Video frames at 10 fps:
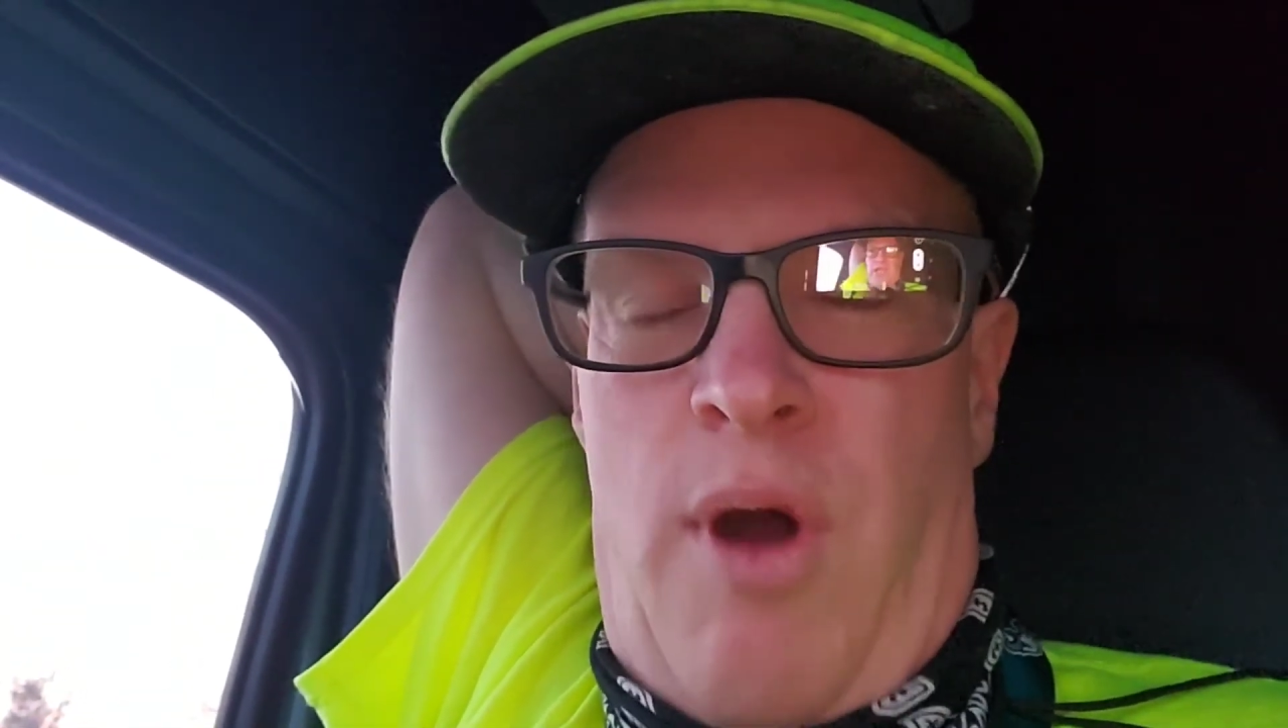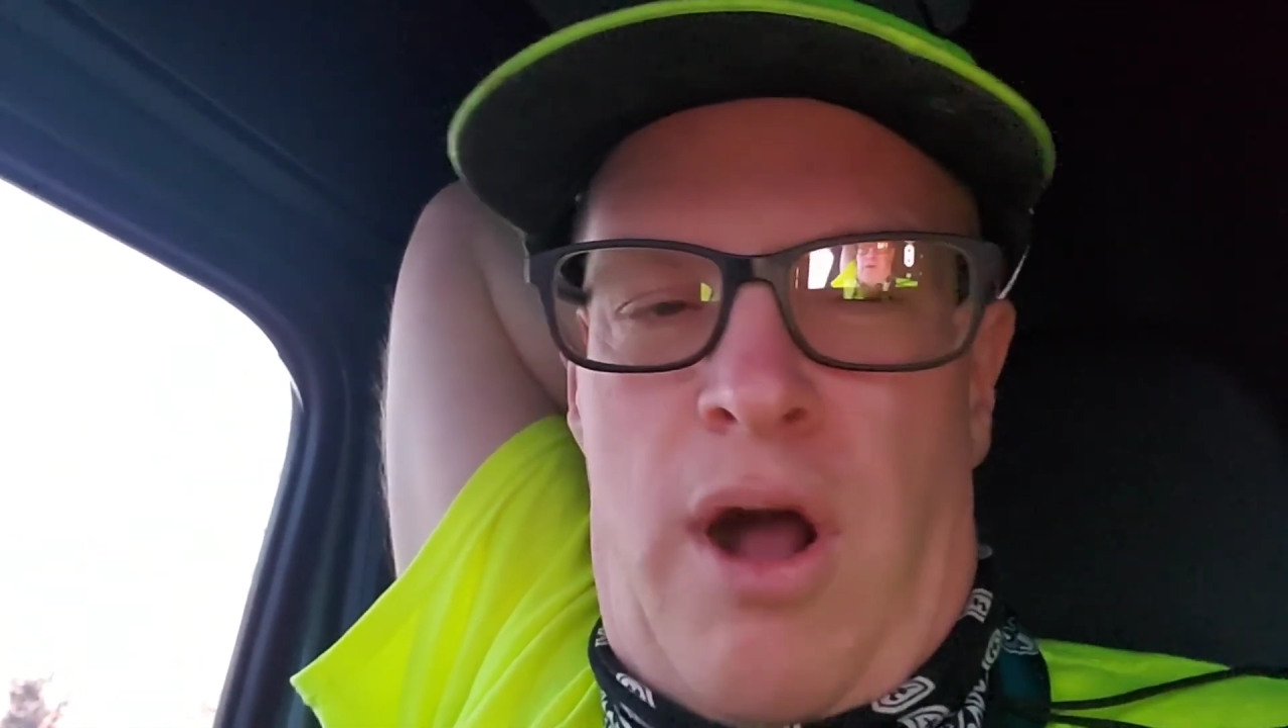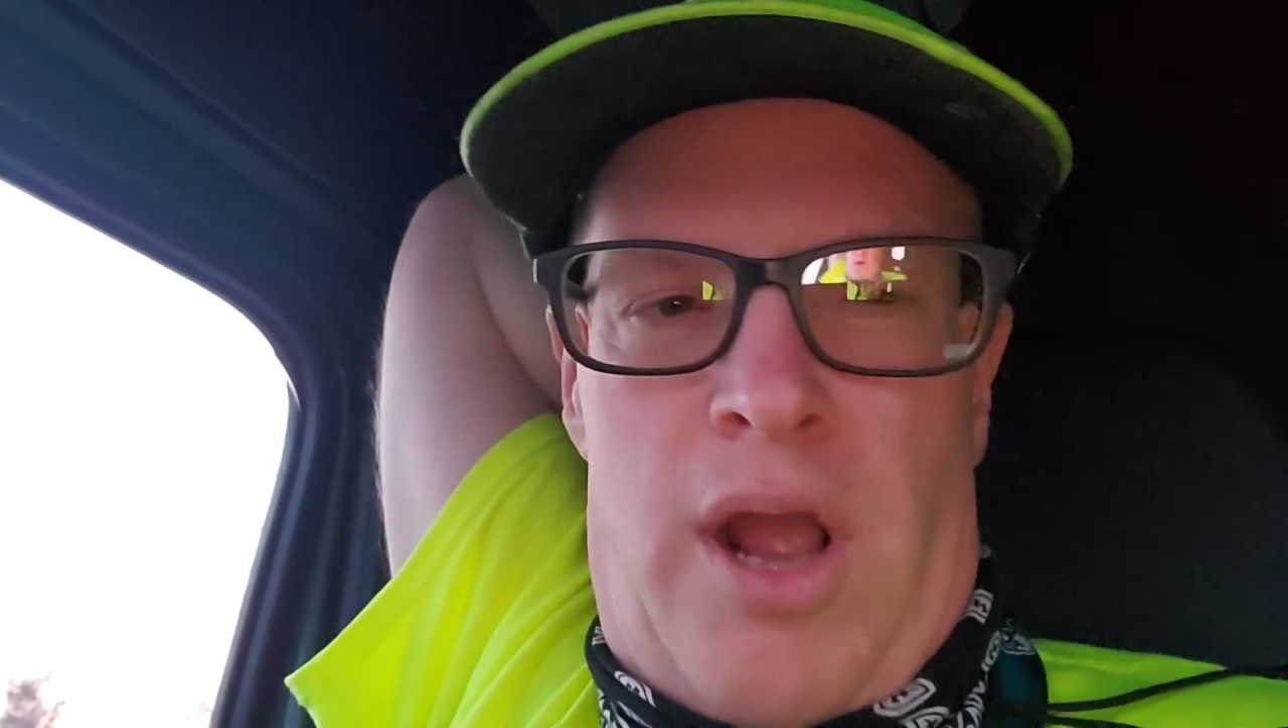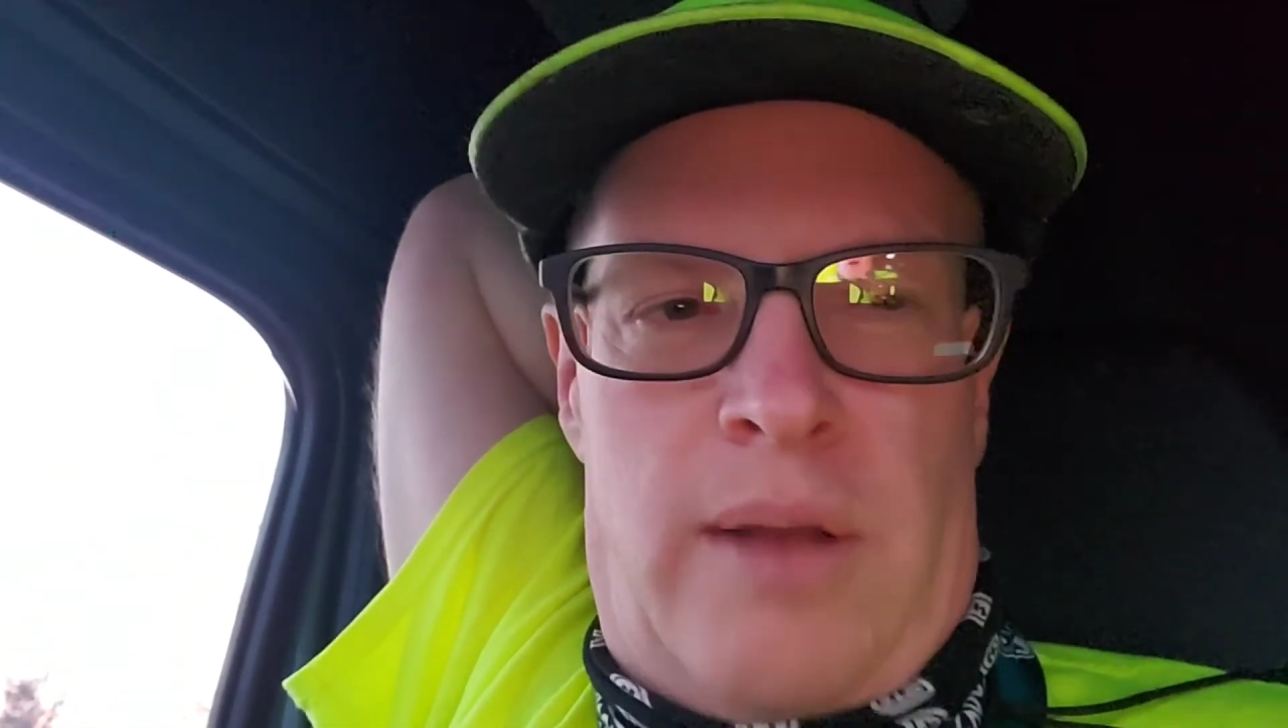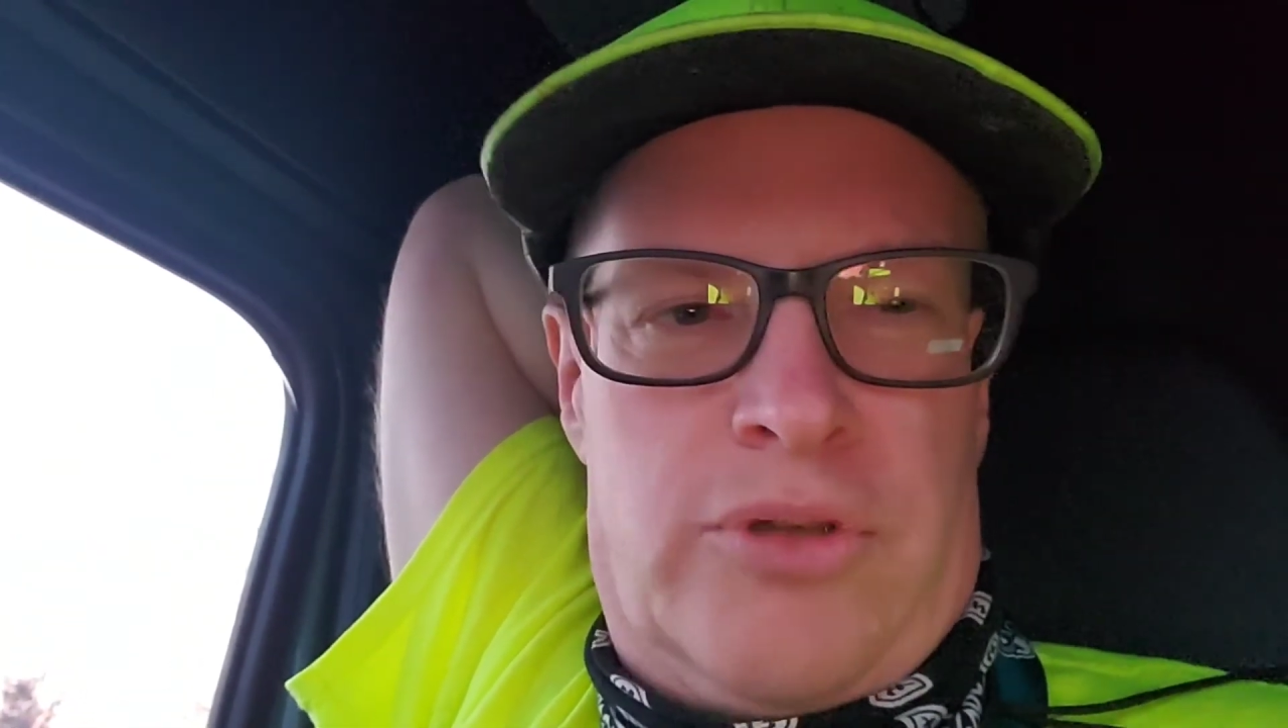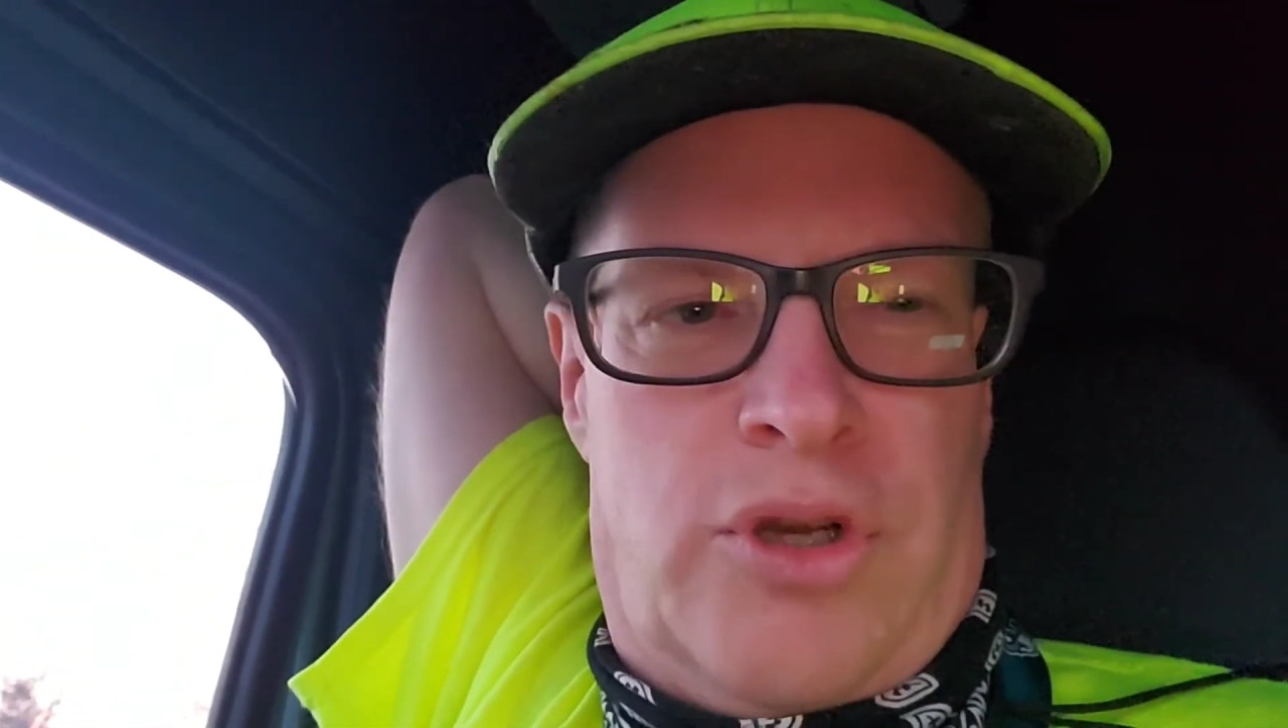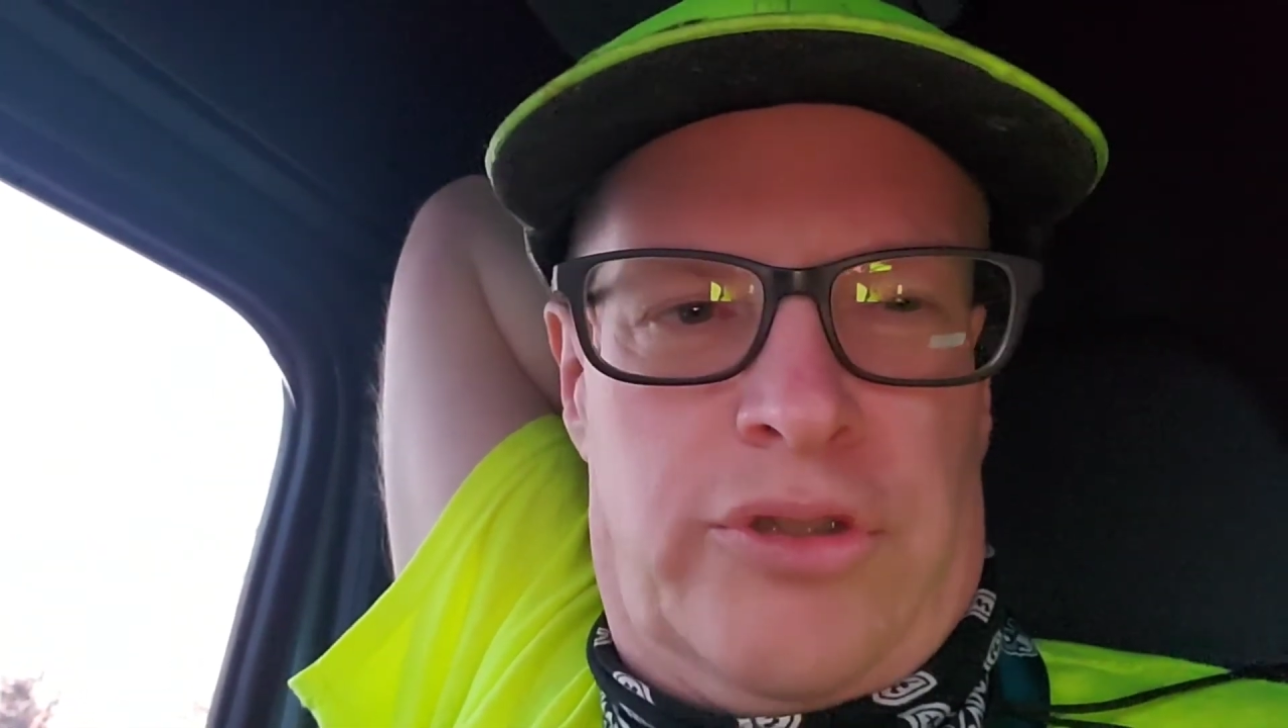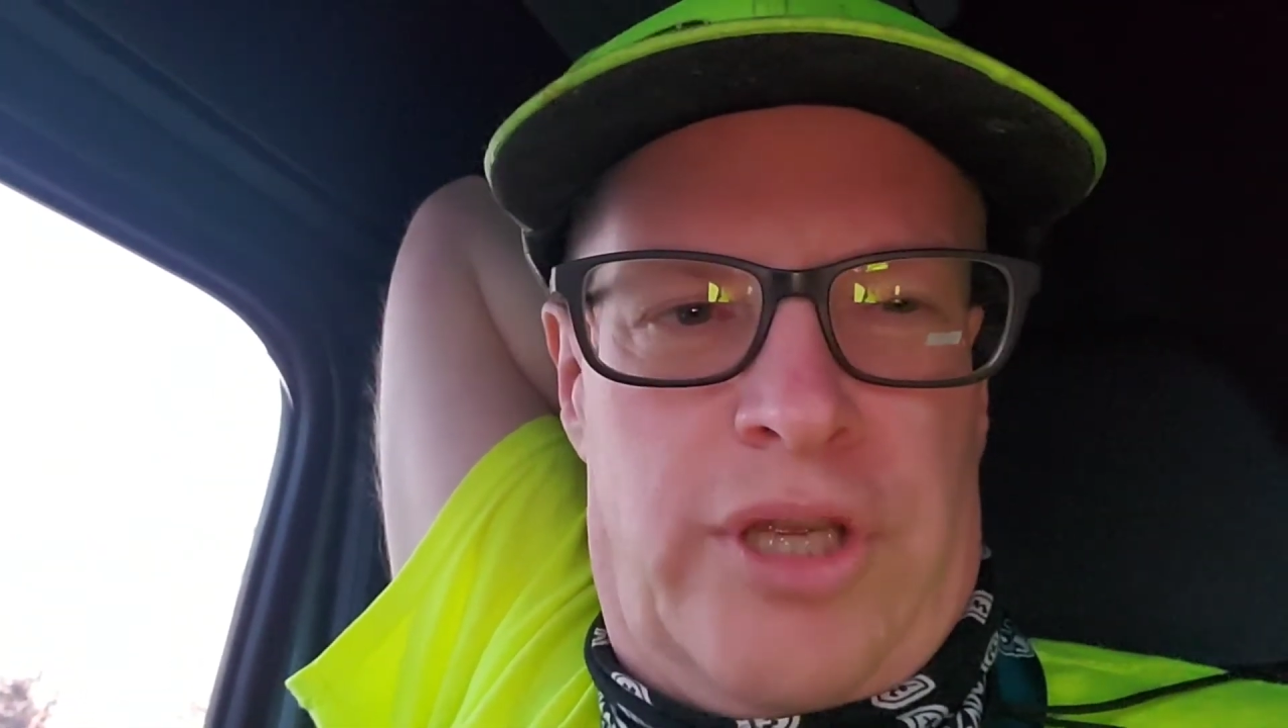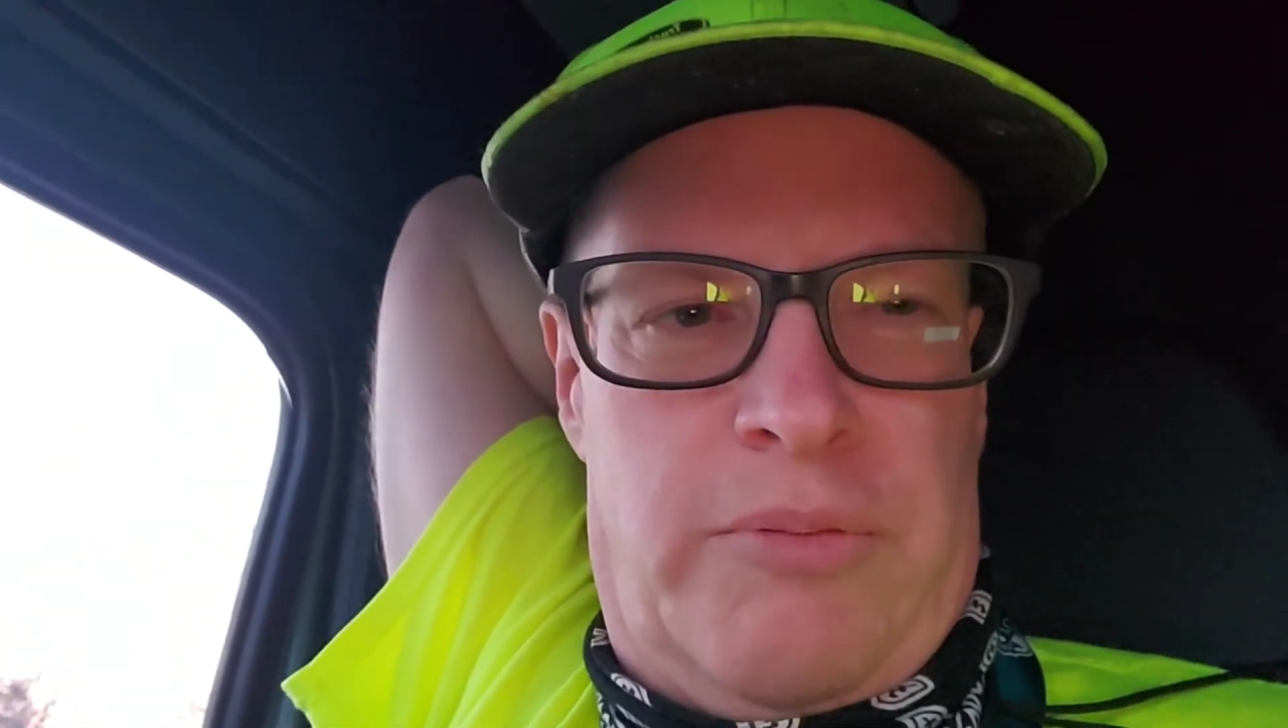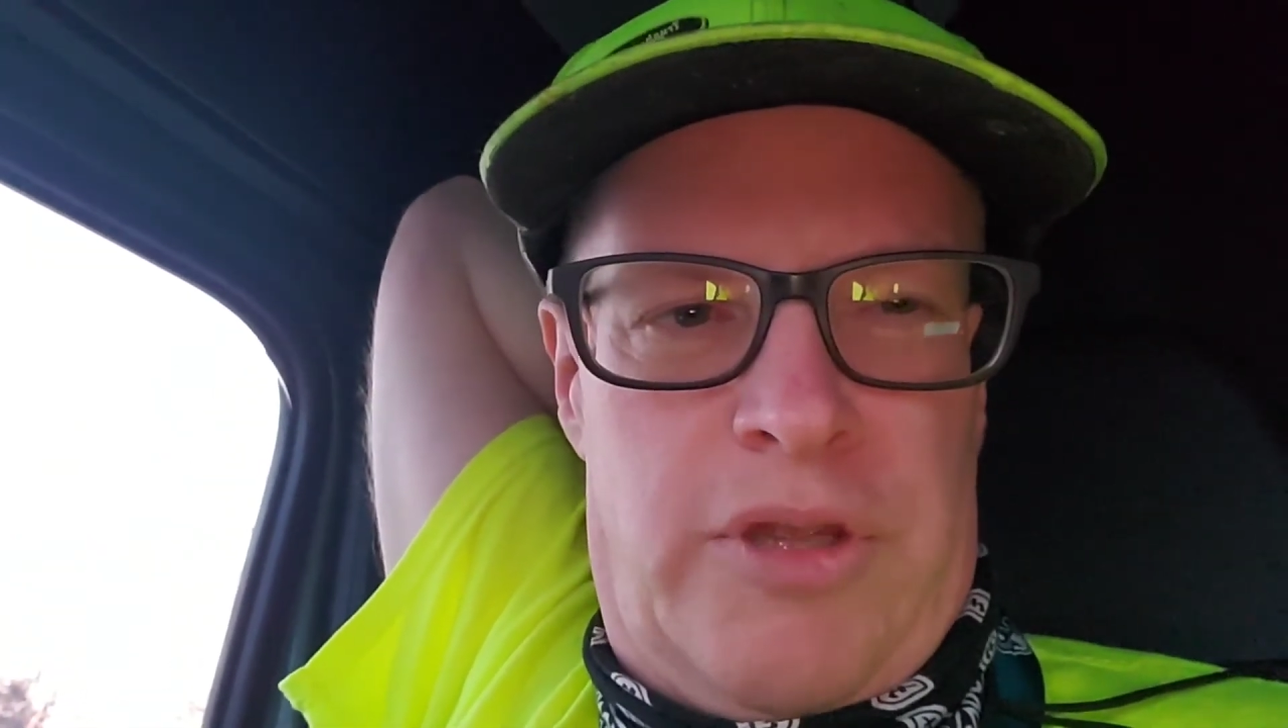Qualcomm's going
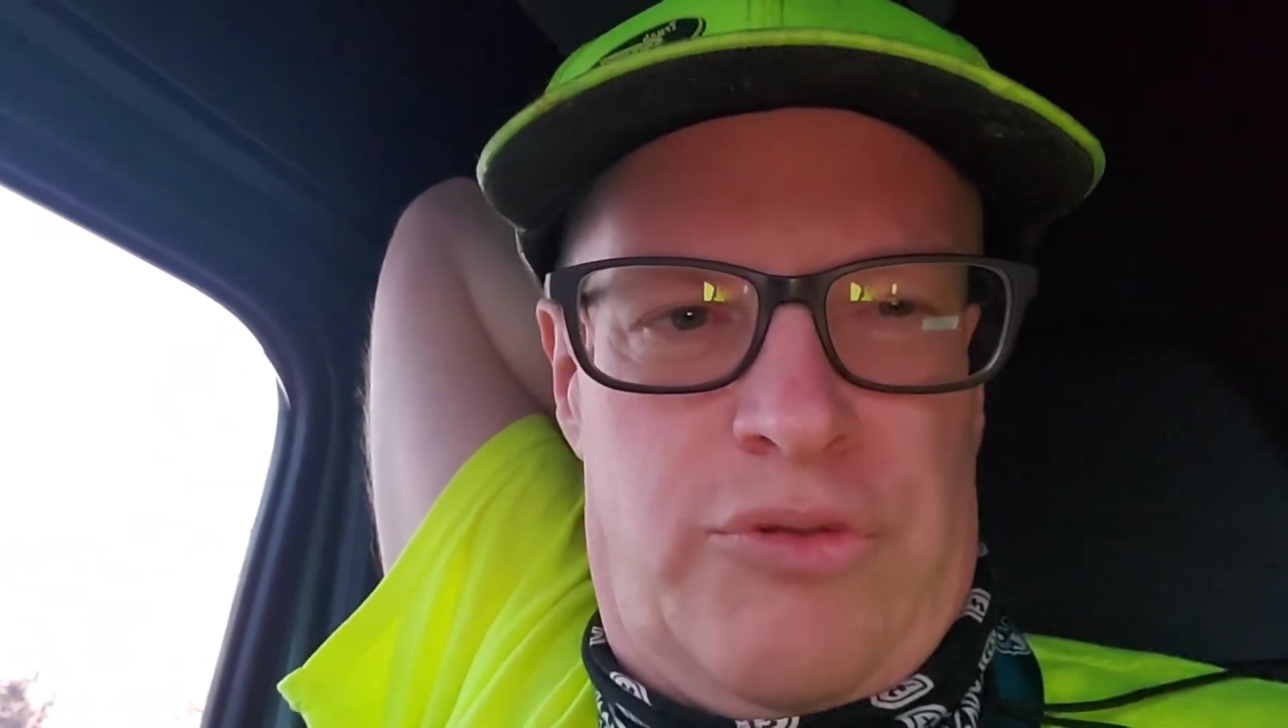to take me